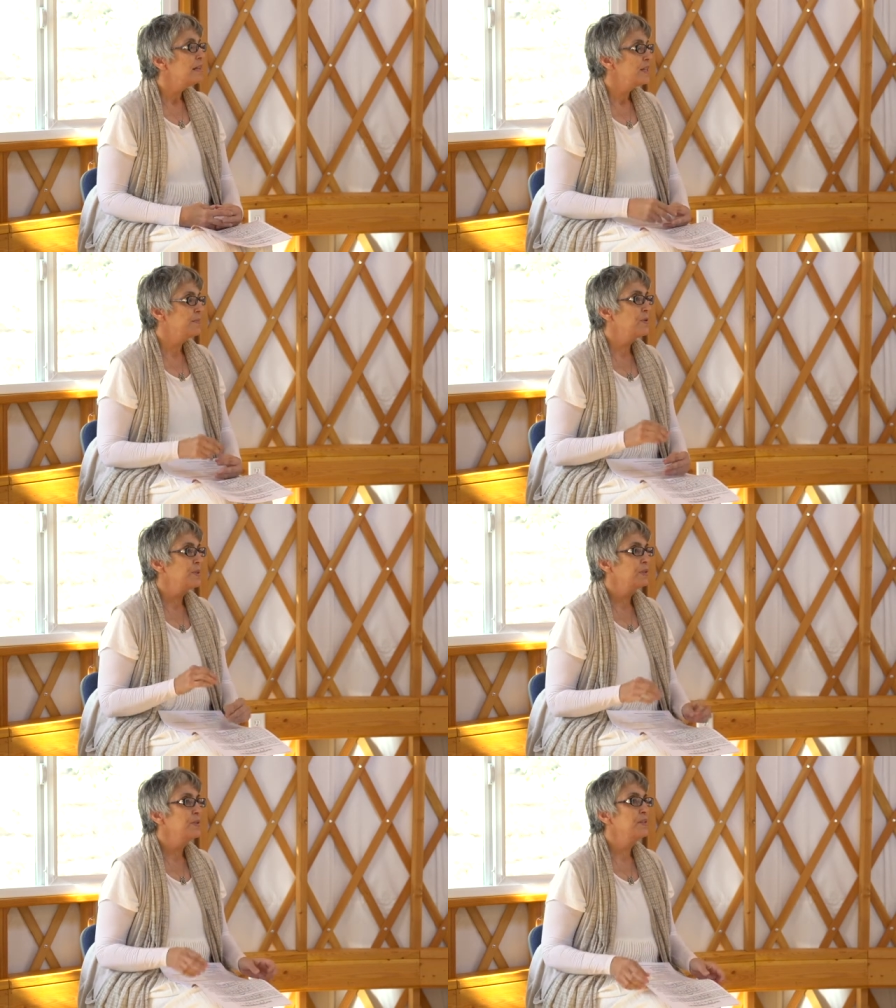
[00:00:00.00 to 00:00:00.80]
is
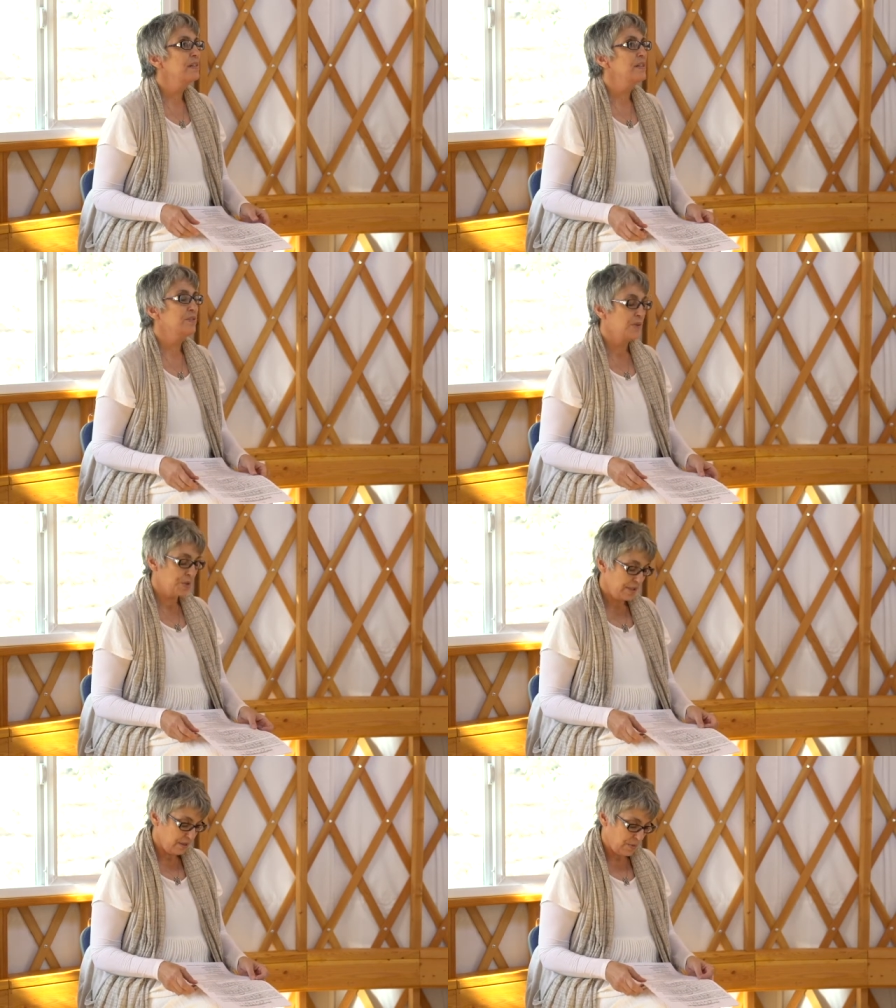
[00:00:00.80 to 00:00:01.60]
most closely
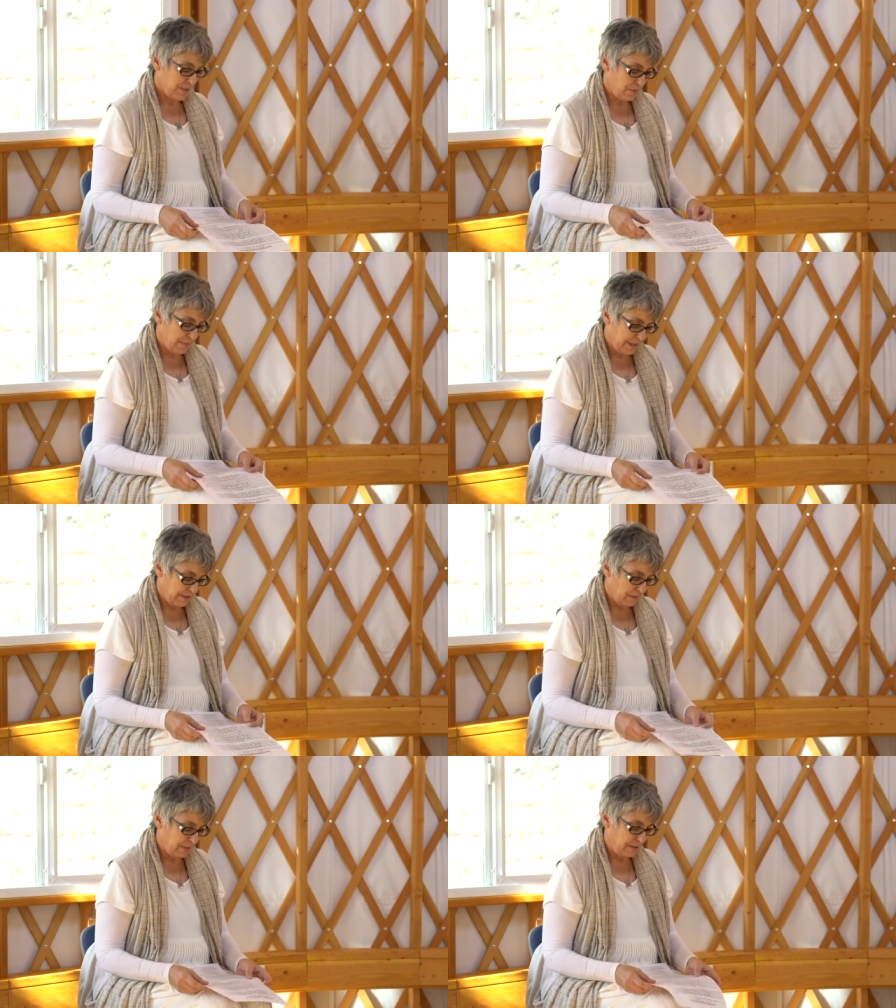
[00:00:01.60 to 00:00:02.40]
associated with Swami
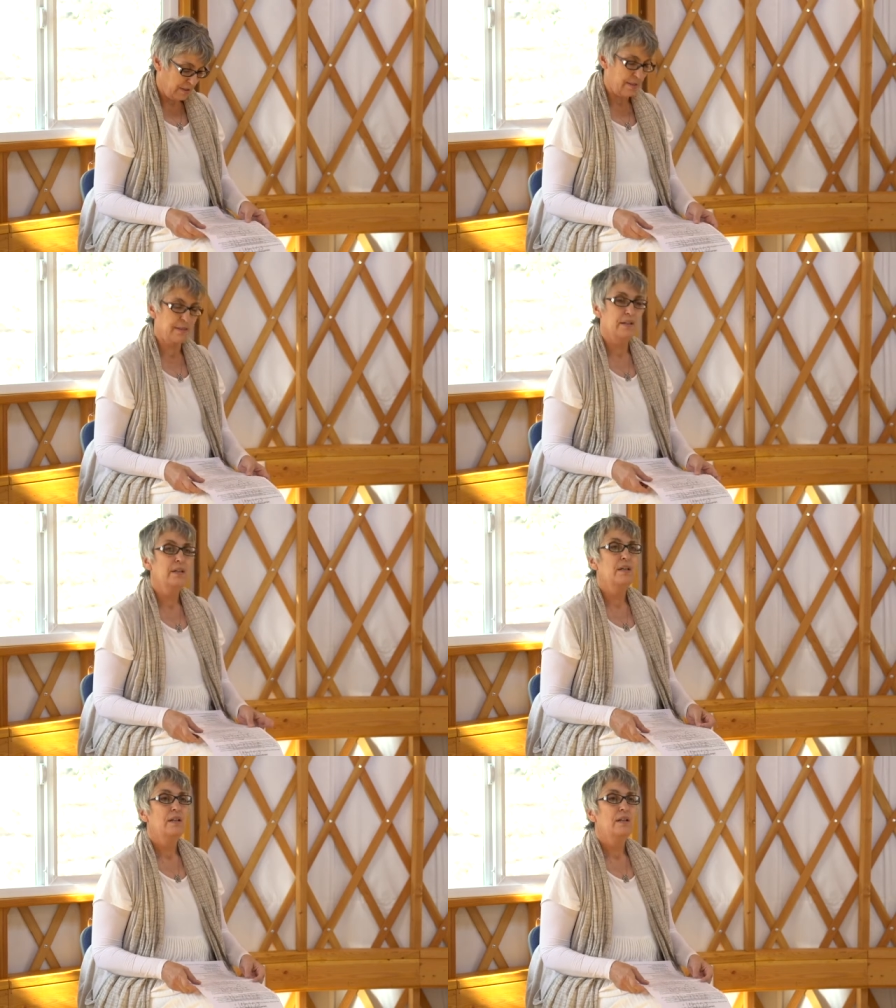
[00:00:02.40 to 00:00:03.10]
Nirmalananda,